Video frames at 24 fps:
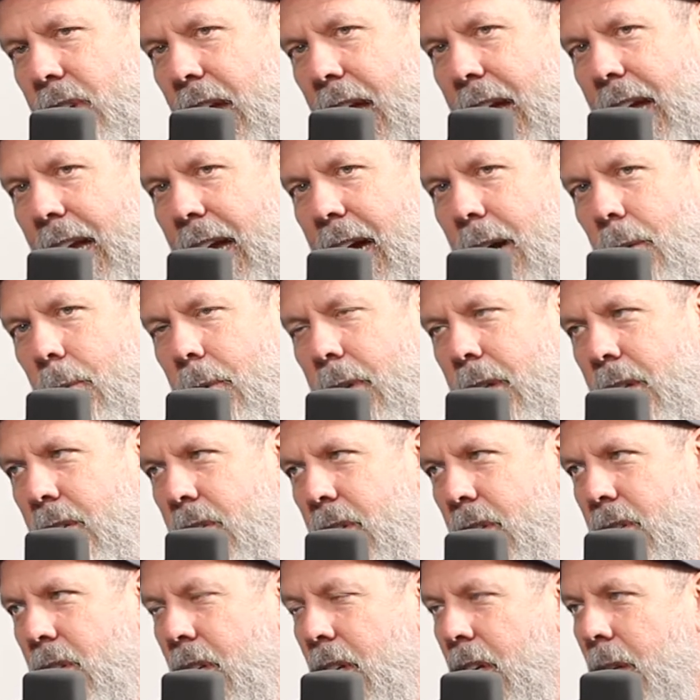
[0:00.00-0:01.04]
Hang out with us.
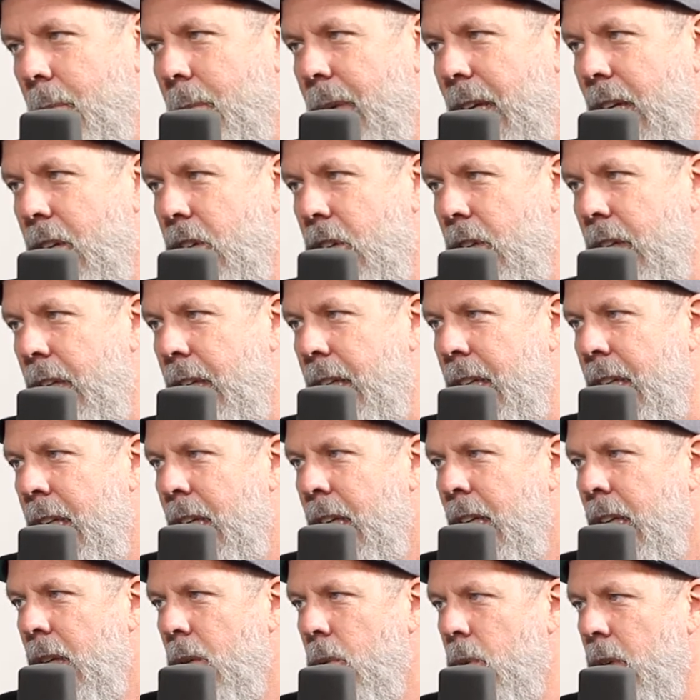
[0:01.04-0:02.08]
It's going to be good.
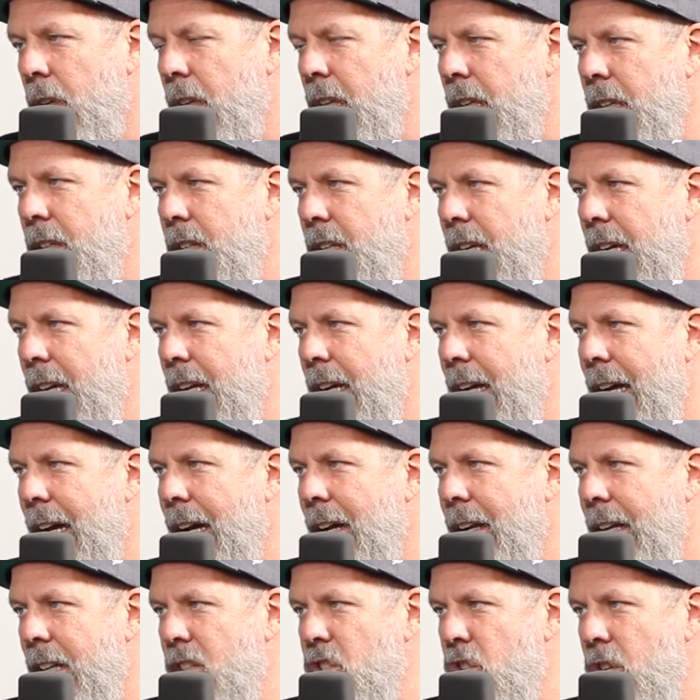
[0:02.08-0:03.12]
We're going to dig it
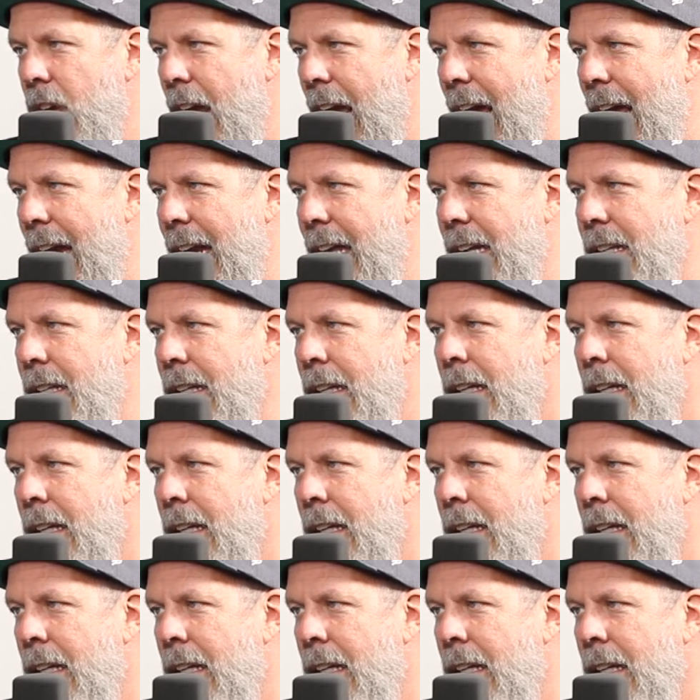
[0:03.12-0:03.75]
out and chat it.